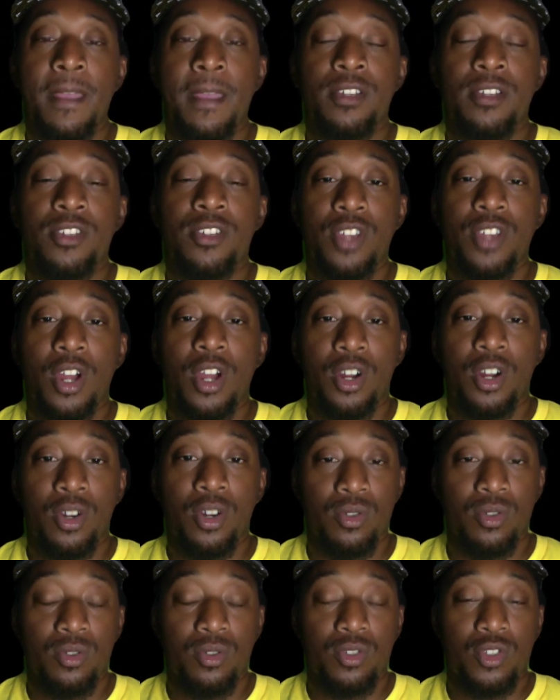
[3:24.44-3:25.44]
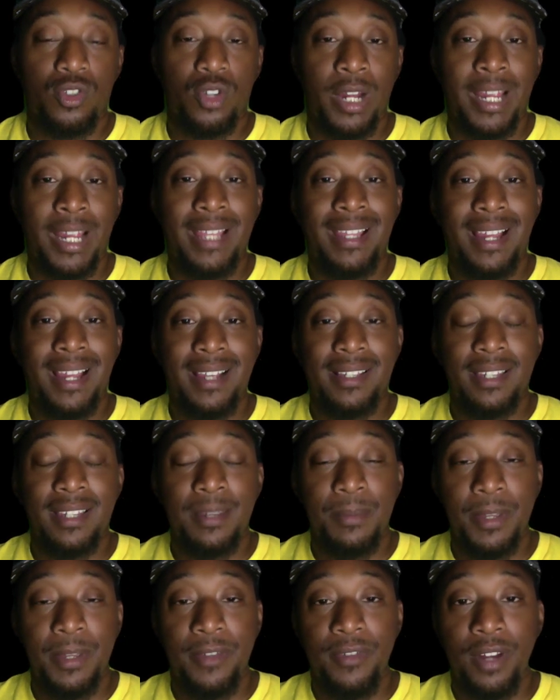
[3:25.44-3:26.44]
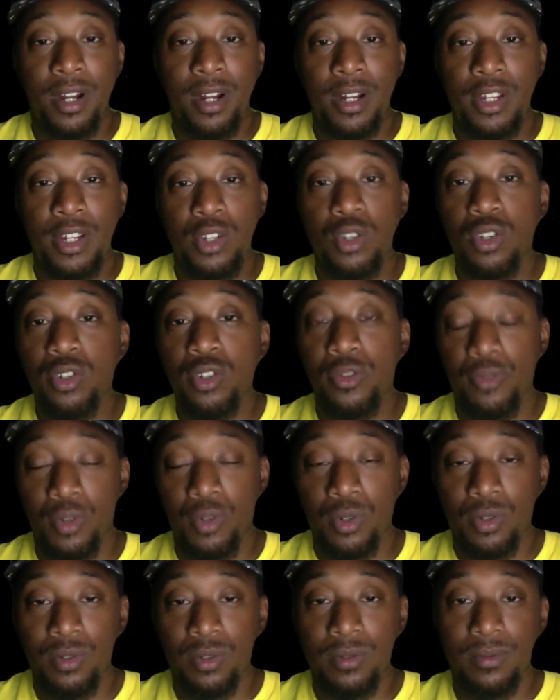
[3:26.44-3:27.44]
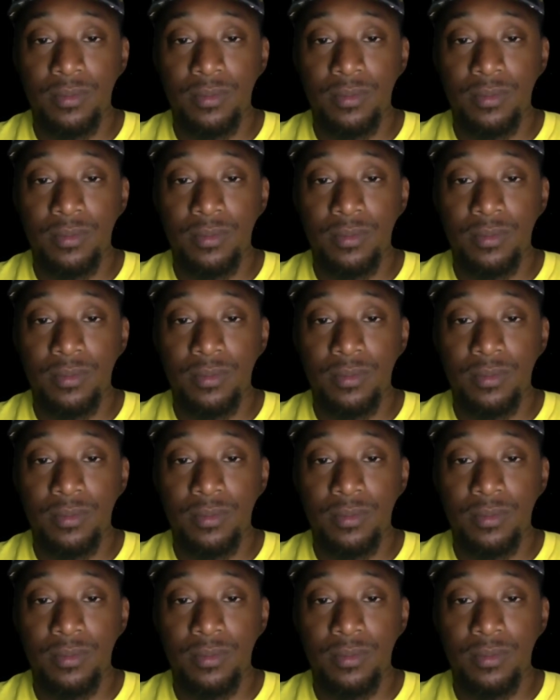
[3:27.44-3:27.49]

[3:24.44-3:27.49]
so trade lines can be very useful.